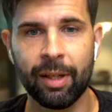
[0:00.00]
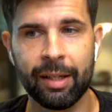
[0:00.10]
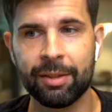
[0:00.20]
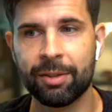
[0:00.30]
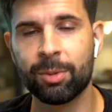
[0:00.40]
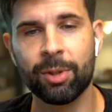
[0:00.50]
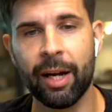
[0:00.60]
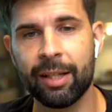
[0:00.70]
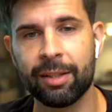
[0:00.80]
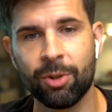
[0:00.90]
and
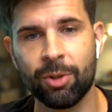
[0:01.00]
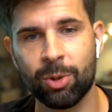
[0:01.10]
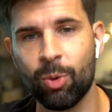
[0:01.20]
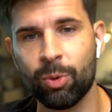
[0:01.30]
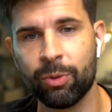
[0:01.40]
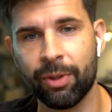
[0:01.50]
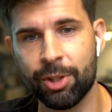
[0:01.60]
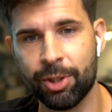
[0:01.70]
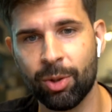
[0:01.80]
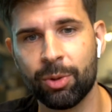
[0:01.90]
rewrite your own
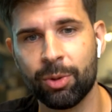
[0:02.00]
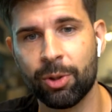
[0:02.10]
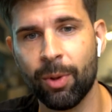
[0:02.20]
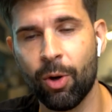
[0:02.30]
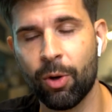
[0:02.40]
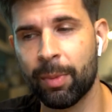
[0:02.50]
version on your blog,